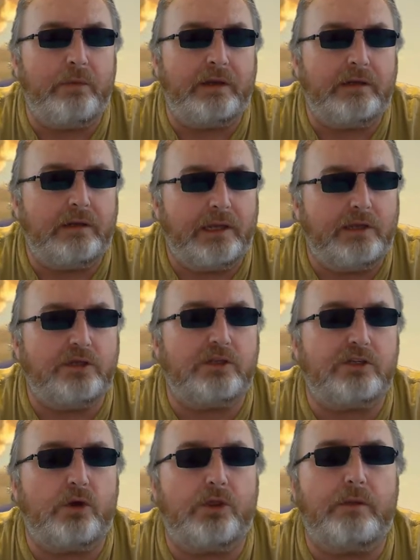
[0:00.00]
and Aegeus
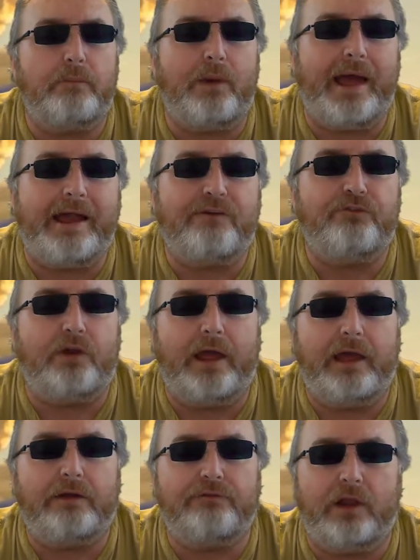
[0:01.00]
saw the black
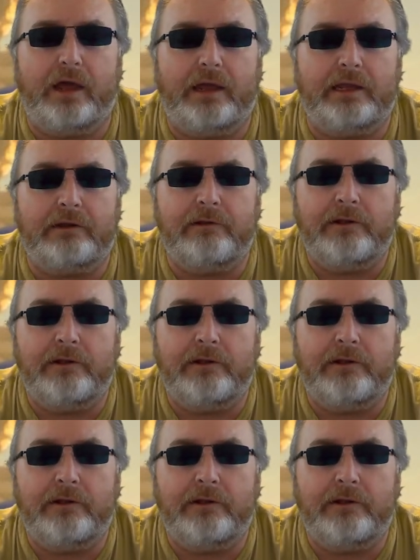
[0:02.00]
flag flying,